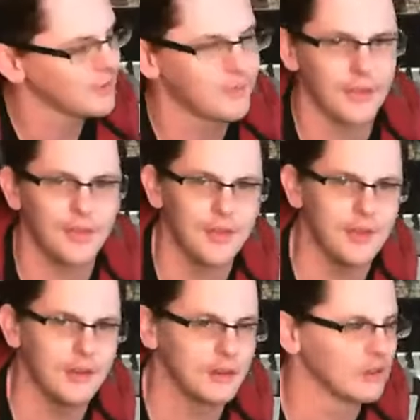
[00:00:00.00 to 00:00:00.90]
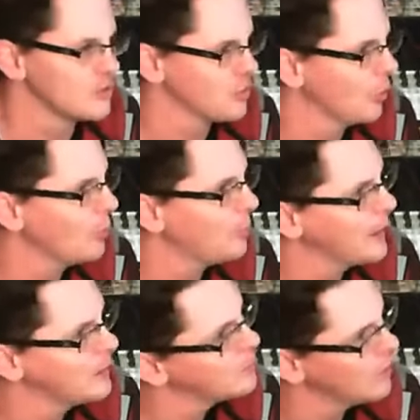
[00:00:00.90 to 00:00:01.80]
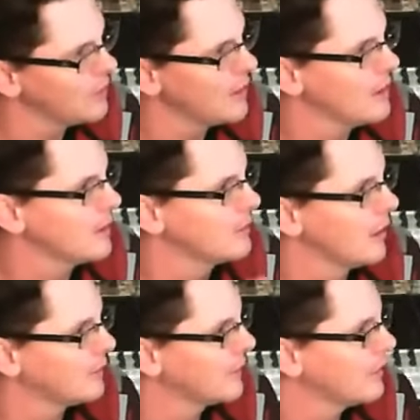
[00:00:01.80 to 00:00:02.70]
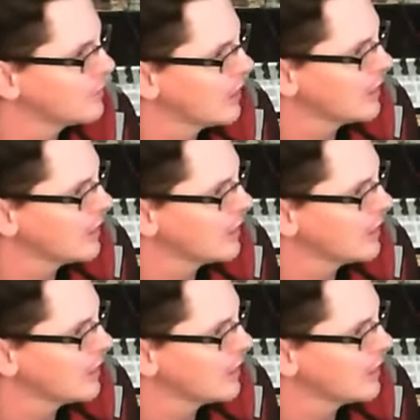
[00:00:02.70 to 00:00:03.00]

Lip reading: that thin control panel on there, and then it's got a